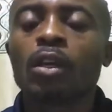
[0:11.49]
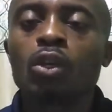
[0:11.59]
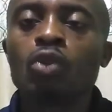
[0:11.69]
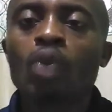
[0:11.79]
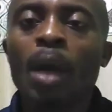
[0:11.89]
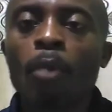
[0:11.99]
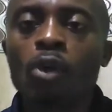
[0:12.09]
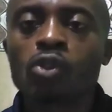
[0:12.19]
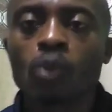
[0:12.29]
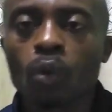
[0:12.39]
your
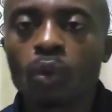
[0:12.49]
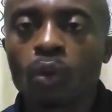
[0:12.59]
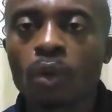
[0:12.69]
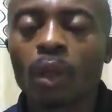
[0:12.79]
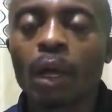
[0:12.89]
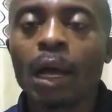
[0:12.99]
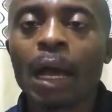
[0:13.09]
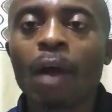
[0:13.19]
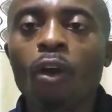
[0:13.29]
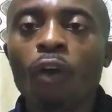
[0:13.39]
muscle
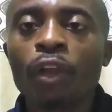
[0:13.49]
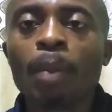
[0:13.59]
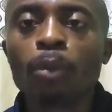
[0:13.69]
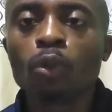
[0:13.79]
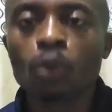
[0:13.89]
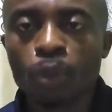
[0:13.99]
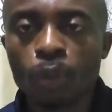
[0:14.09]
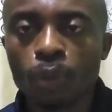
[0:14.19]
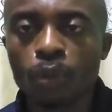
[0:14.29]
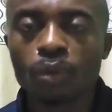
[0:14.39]
are unable to grow,